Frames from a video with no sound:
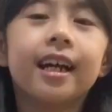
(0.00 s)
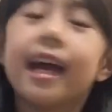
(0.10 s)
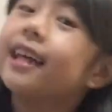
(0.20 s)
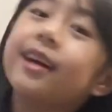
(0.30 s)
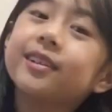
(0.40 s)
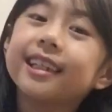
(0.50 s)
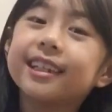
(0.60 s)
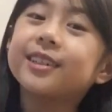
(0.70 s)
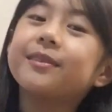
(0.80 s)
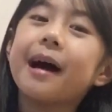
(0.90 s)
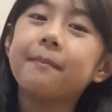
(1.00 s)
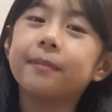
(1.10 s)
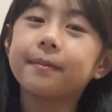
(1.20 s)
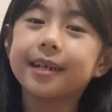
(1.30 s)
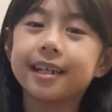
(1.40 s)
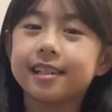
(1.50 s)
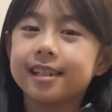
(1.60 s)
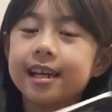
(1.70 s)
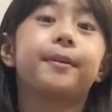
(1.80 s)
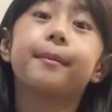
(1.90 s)
I was so happy because
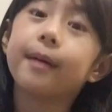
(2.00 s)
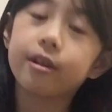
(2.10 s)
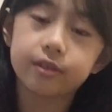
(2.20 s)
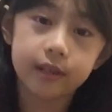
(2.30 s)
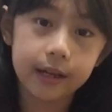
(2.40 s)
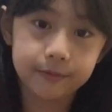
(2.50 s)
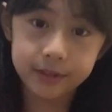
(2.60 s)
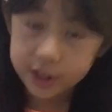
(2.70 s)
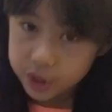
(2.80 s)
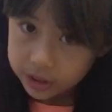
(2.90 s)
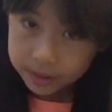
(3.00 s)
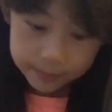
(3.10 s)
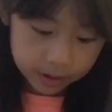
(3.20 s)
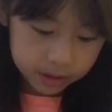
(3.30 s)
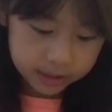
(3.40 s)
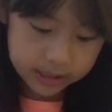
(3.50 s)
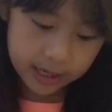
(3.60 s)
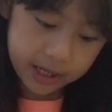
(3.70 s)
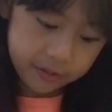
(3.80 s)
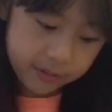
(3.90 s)
about finishing the book, and
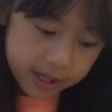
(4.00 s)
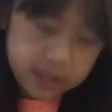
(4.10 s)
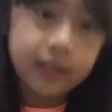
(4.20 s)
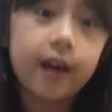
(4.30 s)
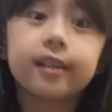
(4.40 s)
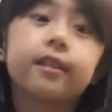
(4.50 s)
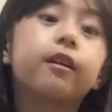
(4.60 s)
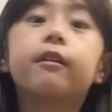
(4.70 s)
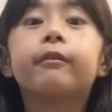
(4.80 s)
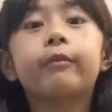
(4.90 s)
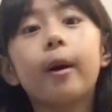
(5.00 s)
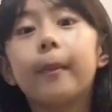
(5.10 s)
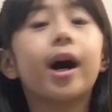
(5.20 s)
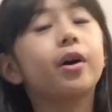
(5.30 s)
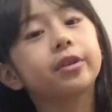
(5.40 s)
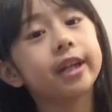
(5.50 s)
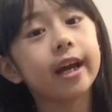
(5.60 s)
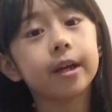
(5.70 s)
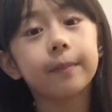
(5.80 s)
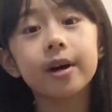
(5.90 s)
I read a lot about
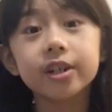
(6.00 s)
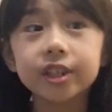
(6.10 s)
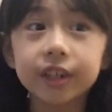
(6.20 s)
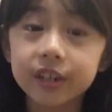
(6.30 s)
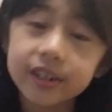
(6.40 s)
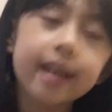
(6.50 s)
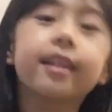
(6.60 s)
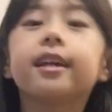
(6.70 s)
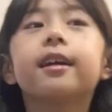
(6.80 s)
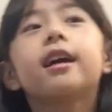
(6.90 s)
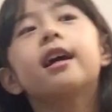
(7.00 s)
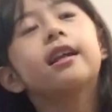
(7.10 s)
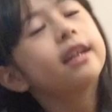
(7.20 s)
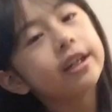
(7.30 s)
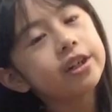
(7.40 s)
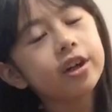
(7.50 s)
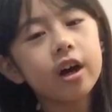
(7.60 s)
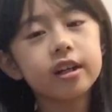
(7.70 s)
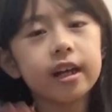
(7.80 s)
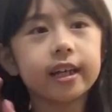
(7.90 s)
Harry Potter already. Later
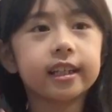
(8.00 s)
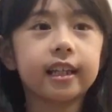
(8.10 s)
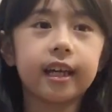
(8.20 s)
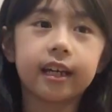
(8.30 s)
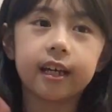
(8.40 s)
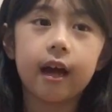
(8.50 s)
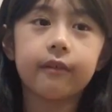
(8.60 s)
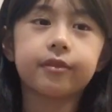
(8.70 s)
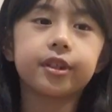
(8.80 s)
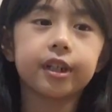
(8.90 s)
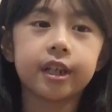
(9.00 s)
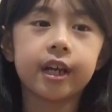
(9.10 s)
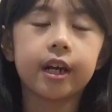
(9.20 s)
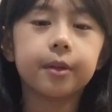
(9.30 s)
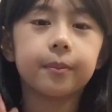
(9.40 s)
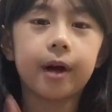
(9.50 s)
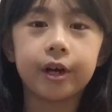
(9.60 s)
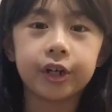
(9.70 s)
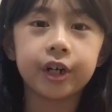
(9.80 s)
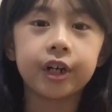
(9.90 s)
on, I can after reading Harry
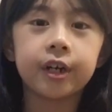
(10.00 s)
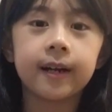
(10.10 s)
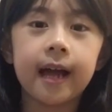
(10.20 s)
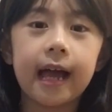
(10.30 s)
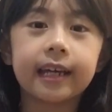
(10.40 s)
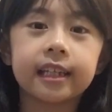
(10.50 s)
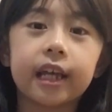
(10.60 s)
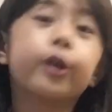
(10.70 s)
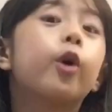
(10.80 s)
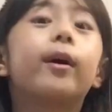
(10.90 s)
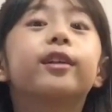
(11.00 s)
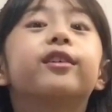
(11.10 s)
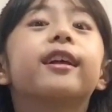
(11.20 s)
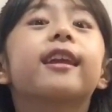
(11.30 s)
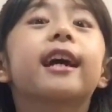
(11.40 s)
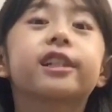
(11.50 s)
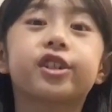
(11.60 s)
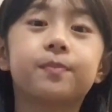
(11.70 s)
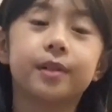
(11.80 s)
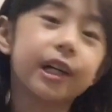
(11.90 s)
Potter, I can go on to the next
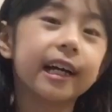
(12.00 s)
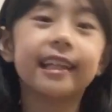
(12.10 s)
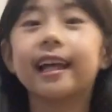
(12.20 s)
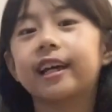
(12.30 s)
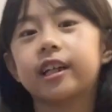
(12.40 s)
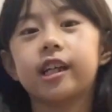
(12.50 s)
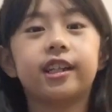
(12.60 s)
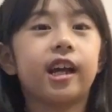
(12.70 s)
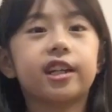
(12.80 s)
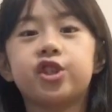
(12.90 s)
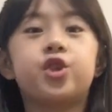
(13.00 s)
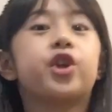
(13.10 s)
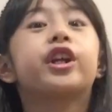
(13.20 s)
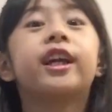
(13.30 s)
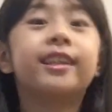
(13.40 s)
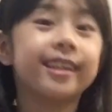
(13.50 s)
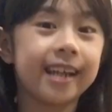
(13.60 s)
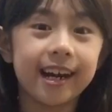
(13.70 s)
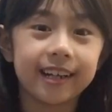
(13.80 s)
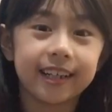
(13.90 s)
book and a next journey that
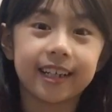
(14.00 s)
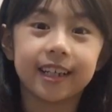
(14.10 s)
Harry